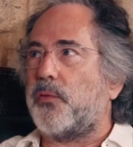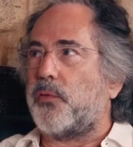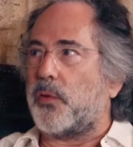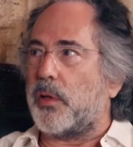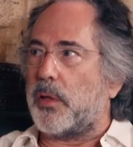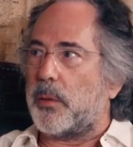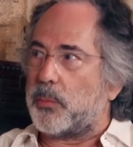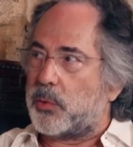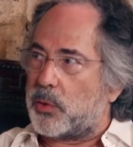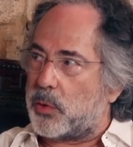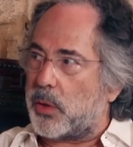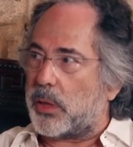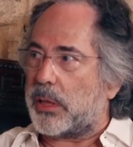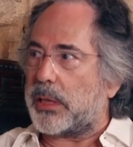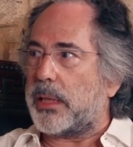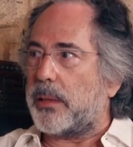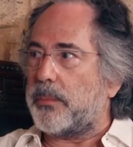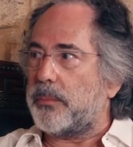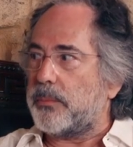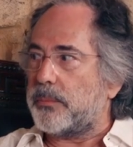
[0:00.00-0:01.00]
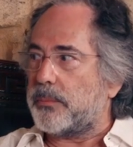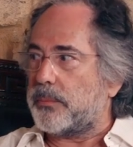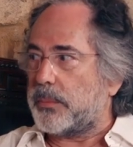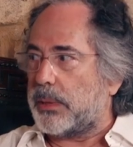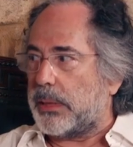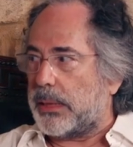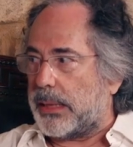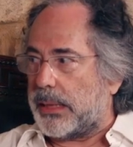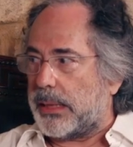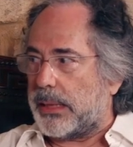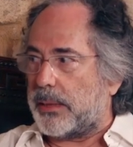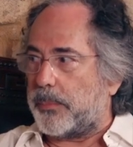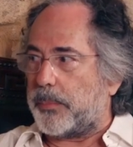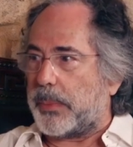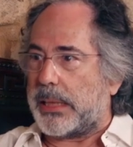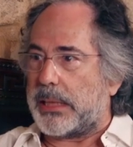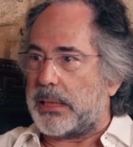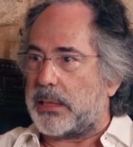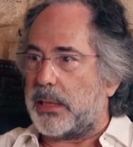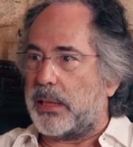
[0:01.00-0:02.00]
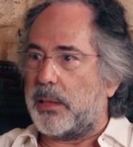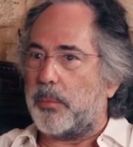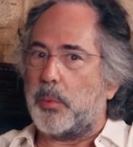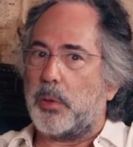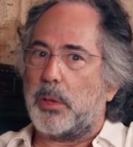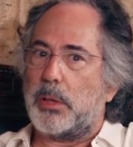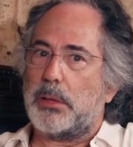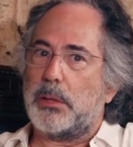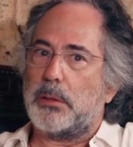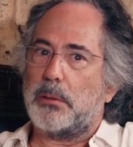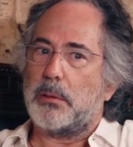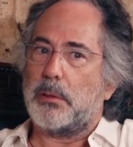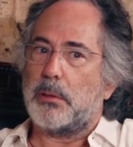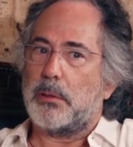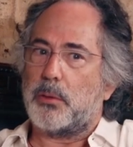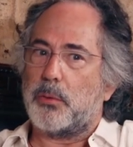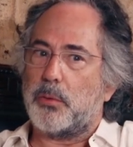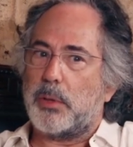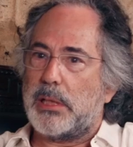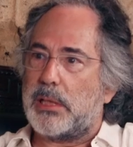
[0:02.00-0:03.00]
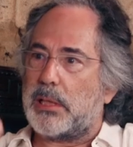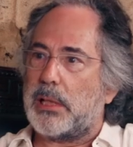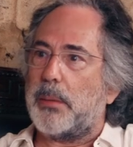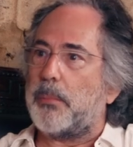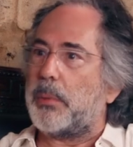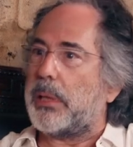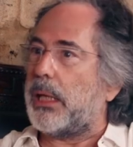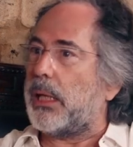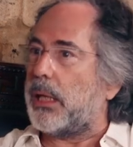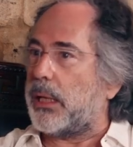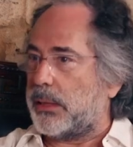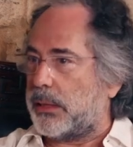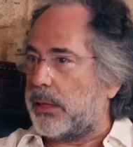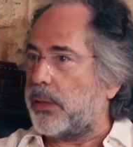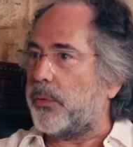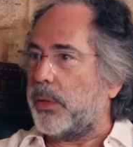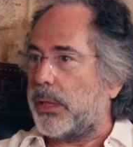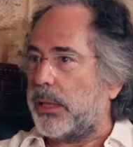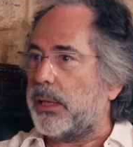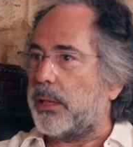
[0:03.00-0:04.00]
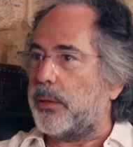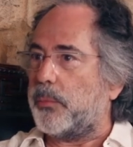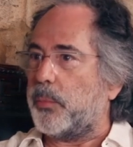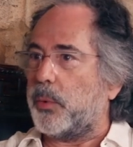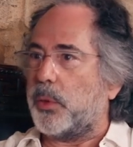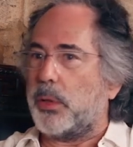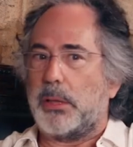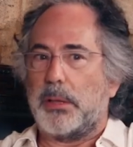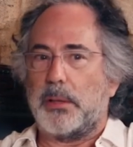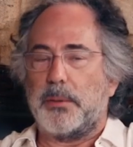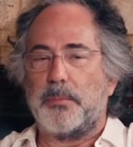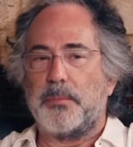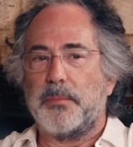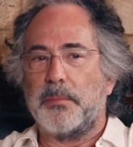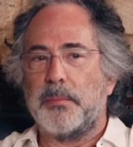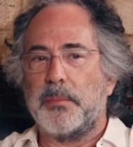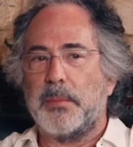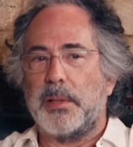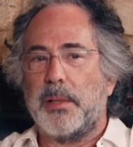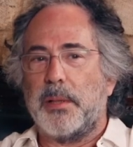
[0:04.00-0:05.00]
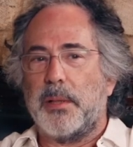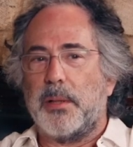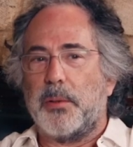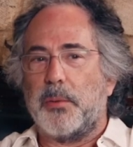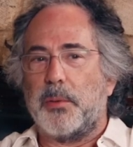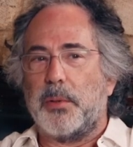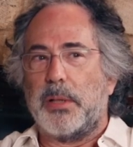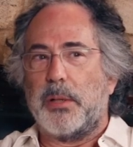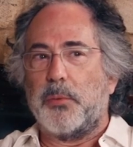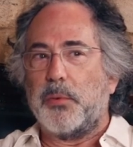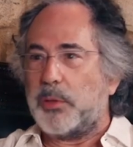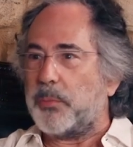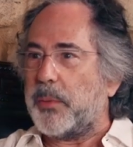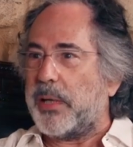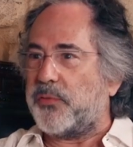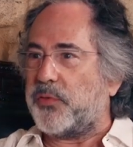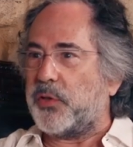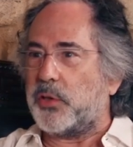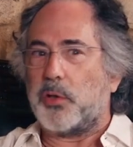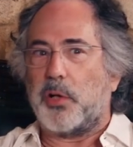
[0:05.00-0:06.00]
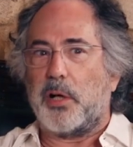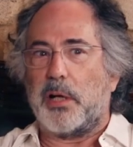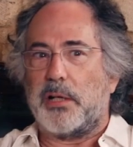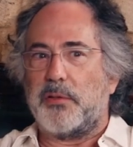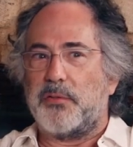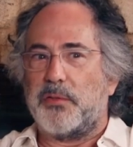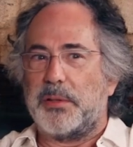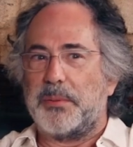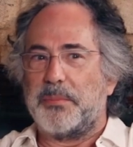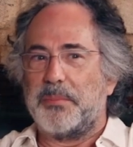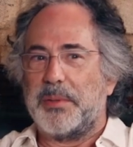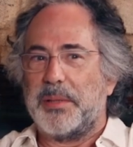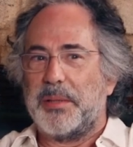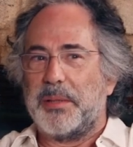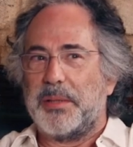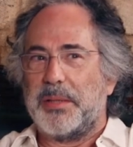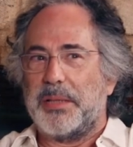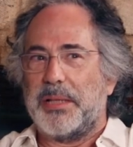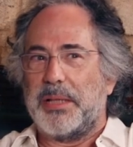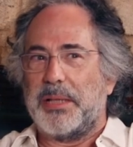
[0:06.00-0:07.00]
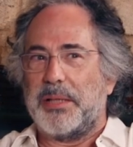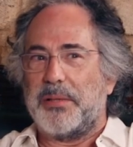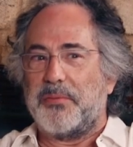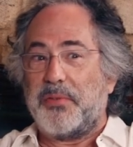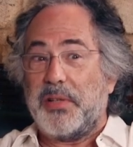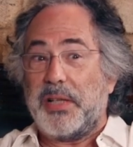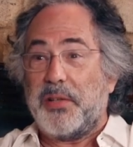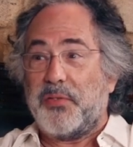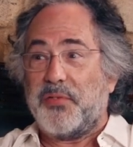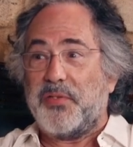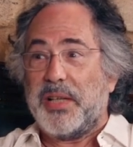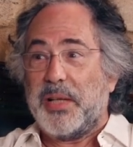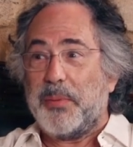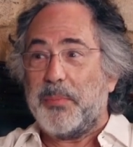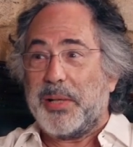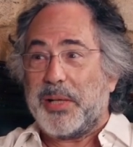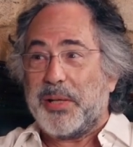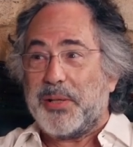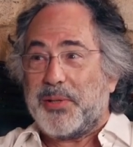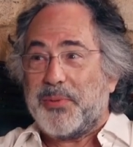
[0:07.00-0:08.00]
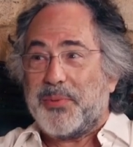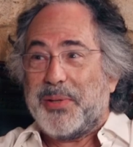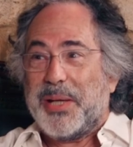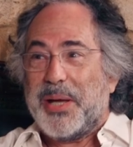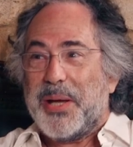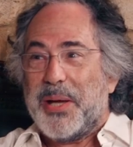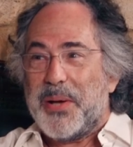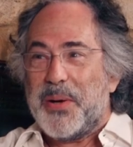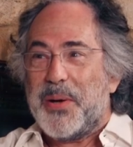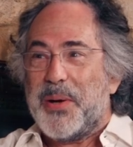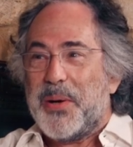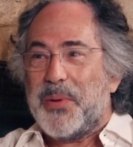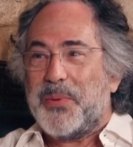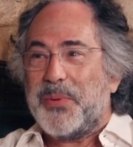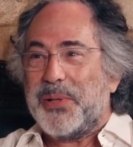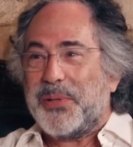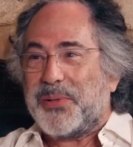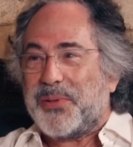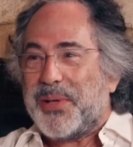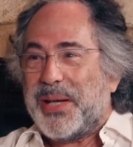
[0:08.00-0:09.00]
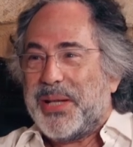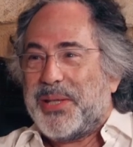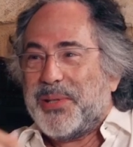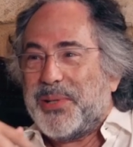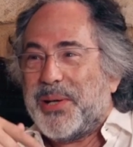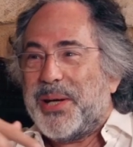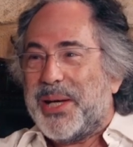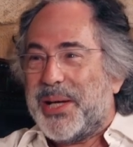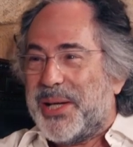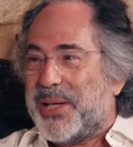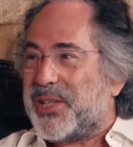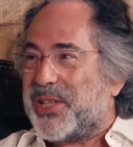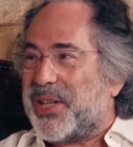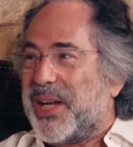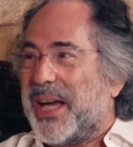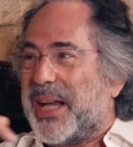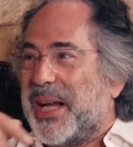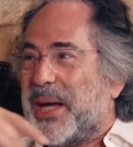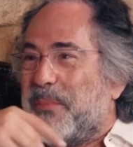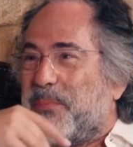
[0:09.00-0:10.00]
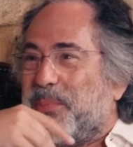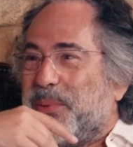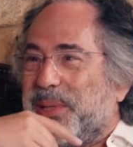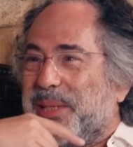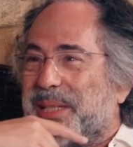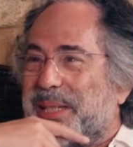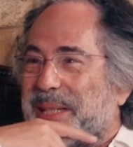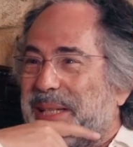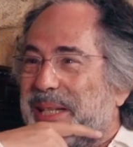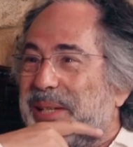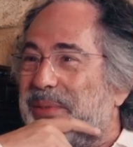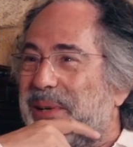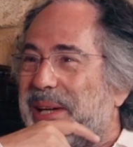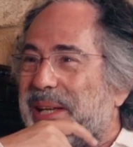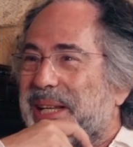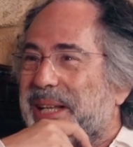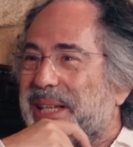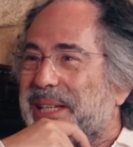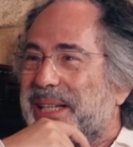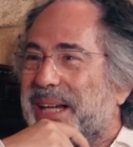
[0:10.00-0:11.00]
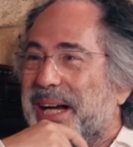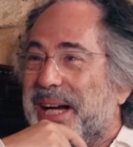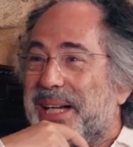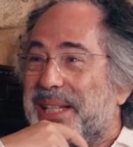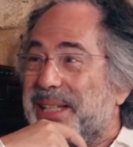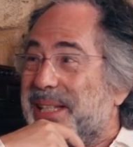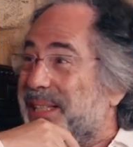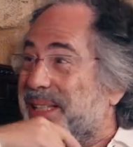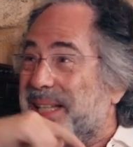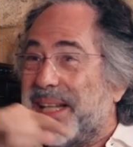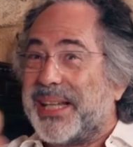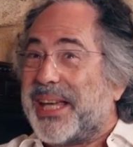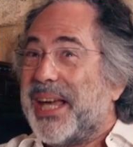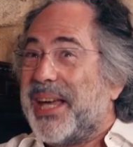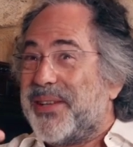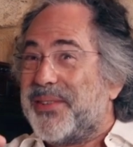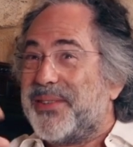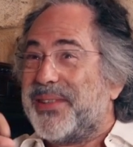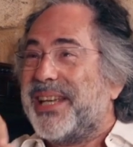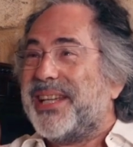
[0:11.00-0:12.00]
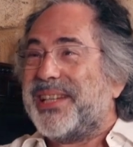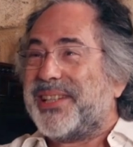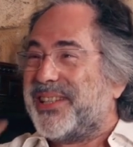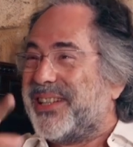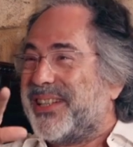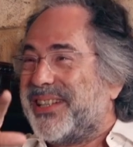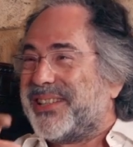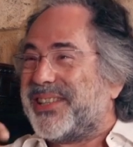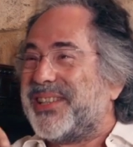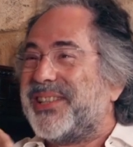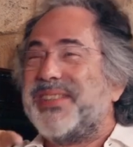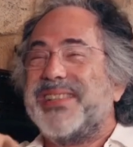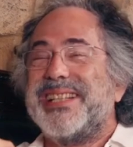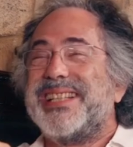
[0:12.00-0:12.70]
from Torkam, Pakistani border, to Islam Qila, the Iranian border, with my photographer. Very funny, because we were trying to chat up with the Iranian guards and said, can we go